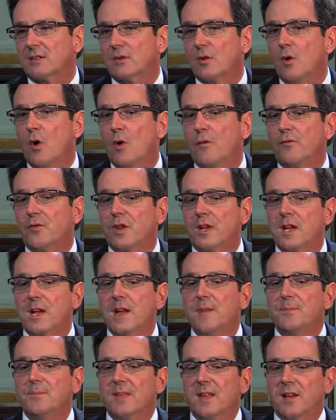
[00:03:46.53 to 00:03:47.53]
So hopefully,
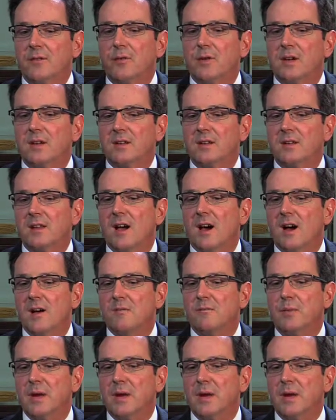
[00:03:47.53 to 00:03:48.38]
if we can uh,